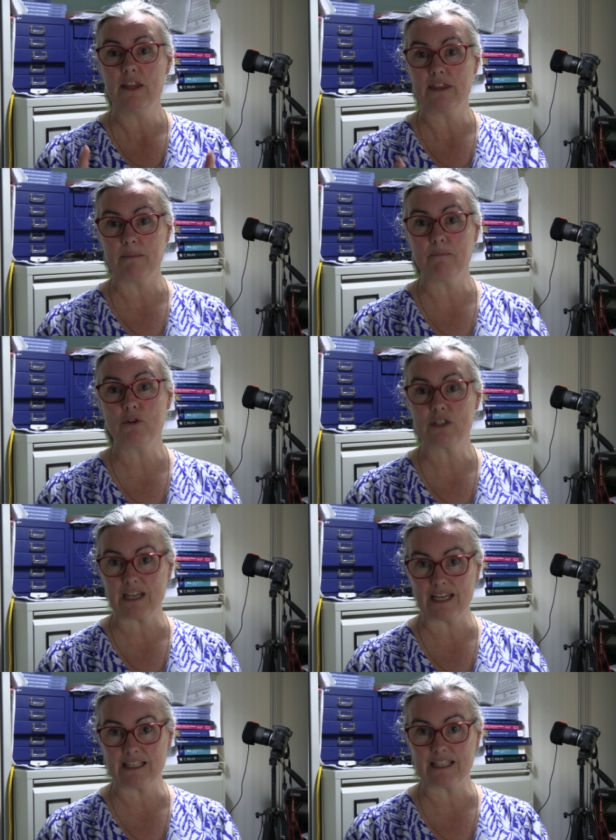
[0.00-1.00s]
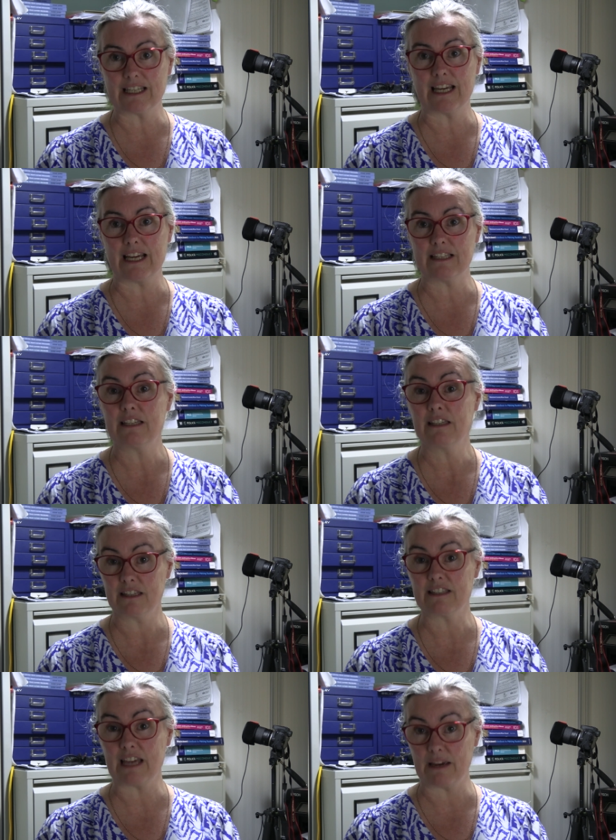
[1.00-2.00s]
they must instigate
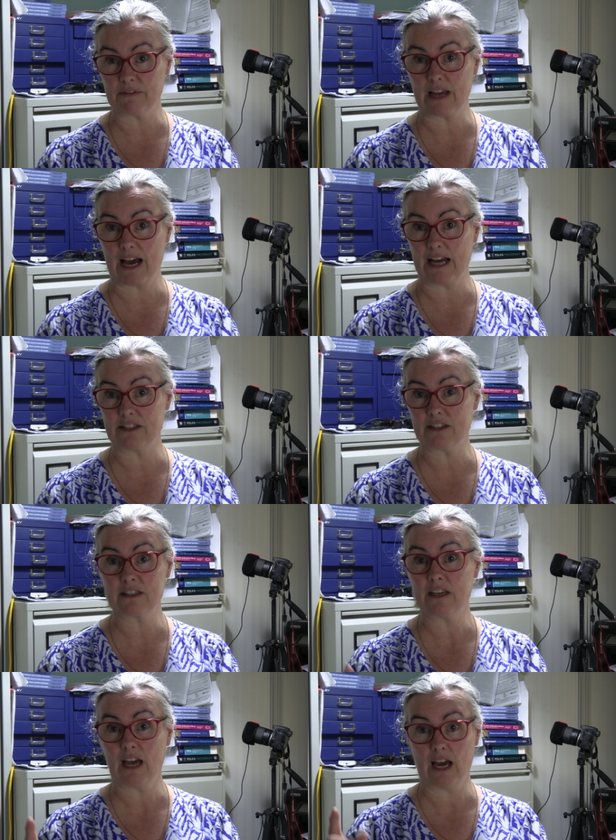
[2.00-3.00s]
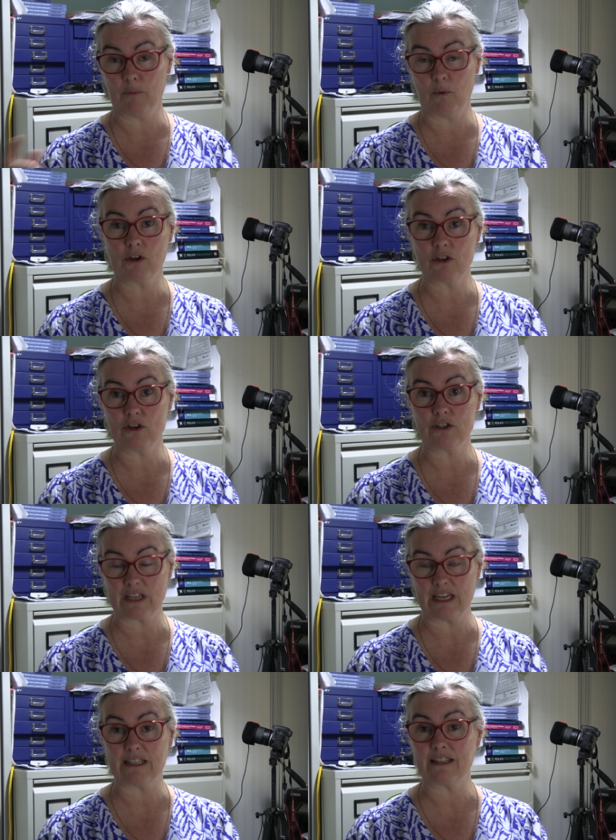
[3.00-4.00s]
the safeguards, and one of those
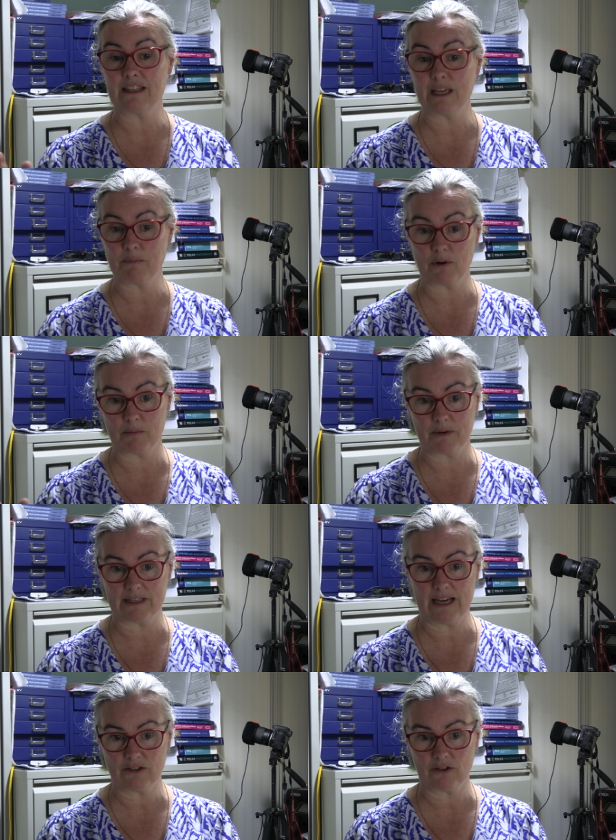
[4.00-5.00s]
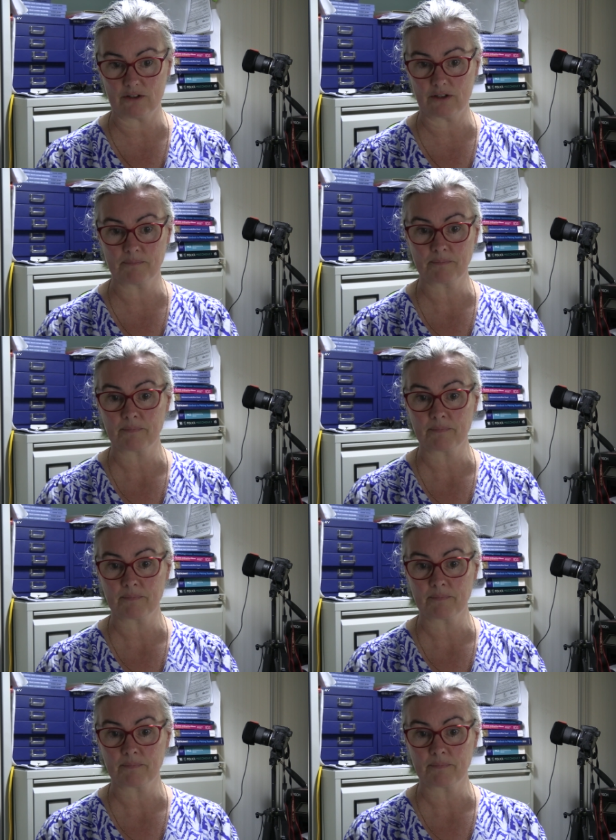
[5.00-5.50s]
is the appropriate adult.